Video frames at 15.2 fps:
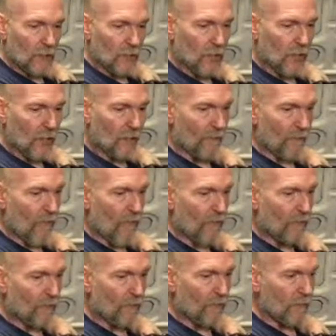check
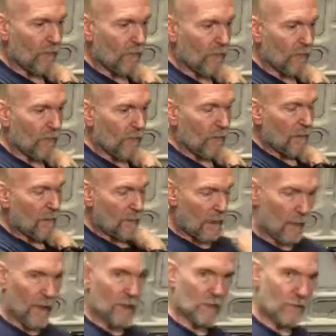valve.
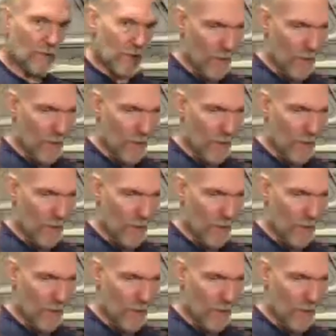That's what